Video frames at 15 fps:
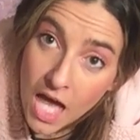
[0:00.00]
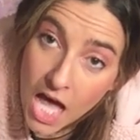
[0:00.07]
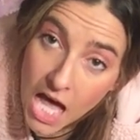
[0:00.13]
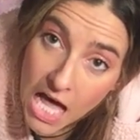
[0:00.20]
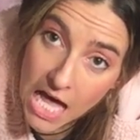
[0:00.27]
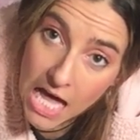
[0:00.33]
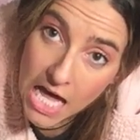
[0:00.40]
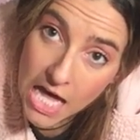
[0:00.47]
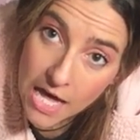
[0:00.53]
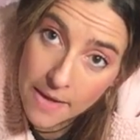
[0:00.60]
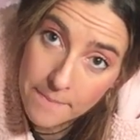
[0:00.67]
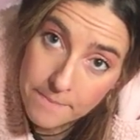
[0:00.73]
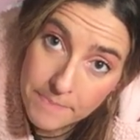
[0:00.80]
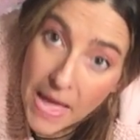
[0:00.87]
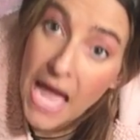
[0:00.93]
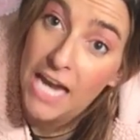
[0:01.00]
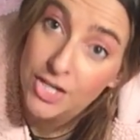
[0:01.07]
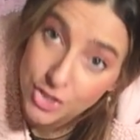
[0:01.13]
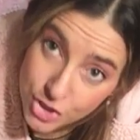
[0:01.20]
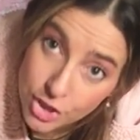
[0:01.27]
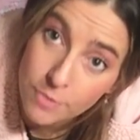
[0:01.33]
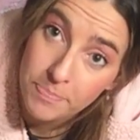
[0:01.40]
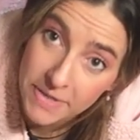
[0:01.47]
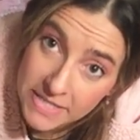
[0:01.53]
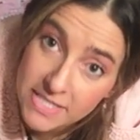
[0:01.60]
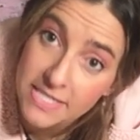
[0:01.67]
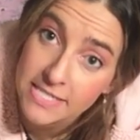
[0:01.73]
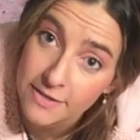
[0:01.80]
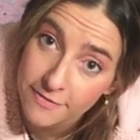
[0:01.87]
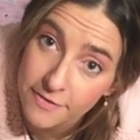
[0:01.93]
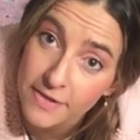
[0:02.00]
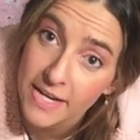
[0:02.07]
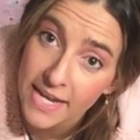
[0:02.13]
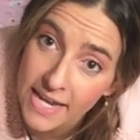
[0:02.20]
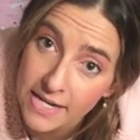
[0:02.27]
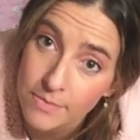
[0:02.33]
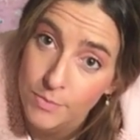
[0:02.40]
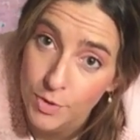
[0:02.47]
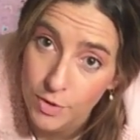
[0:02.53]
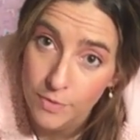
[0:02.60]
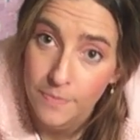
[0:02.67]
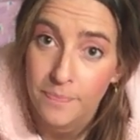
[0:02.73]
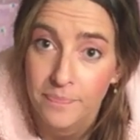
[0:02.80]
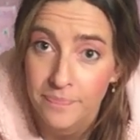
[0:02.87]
I should have picked a different animal.